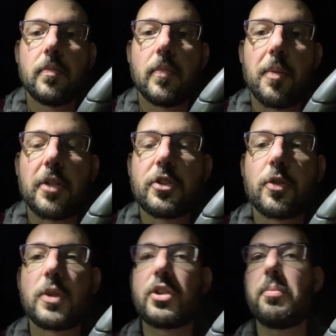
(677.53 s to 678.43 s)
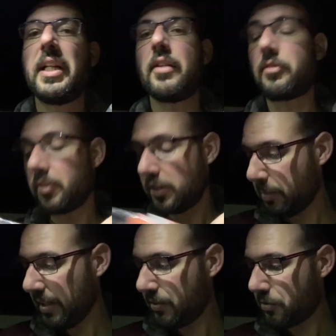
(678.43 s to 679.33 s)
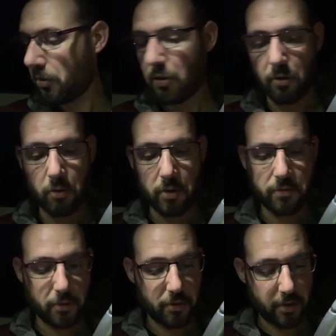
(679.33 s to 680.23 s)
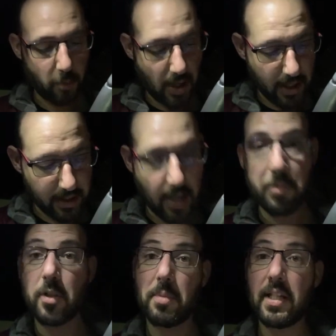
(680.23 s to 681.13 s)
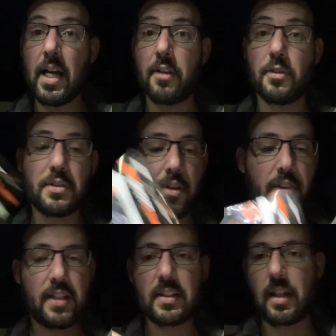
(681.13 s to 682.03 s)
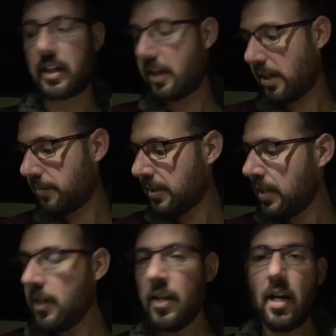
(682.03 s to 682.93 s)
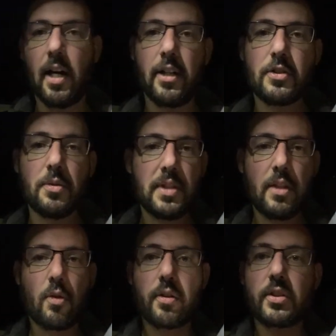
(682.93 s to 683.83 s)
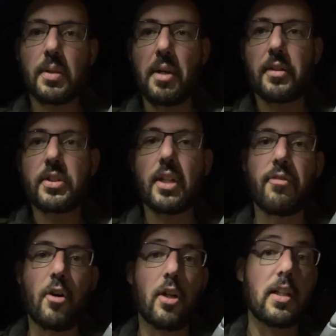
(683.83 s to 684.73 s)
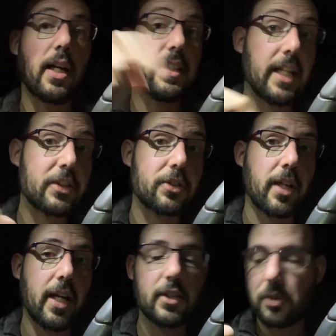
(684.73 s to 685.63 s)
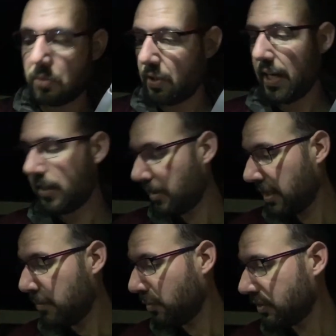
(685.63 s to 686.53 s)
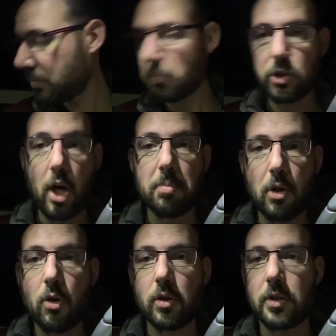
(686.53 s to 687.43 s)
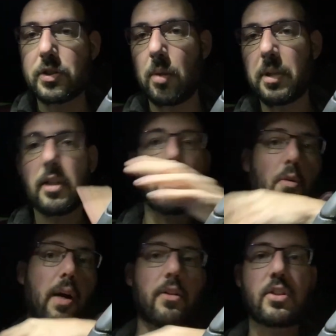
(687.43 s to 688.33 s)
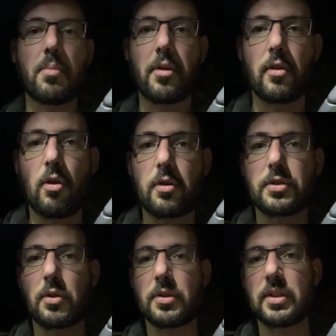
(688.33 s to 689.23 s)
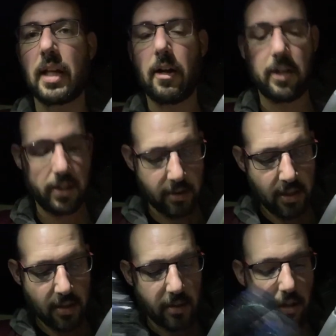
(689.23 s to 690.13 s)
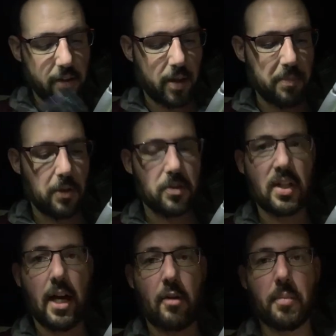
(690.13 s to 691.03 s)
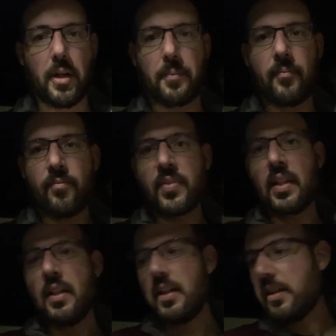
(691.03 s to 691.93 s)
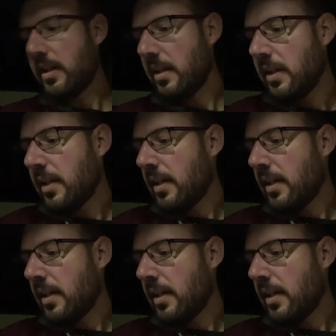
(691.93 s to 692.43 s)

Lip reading: I'm not sure what you mean for the speed control or for the Y adapter, but yeah, those are the things that I got. I also did order some other stuff online yesterday. So today the theme was shop local. So I'm going to go around to some other local stores in the area now that I'm out in town, but I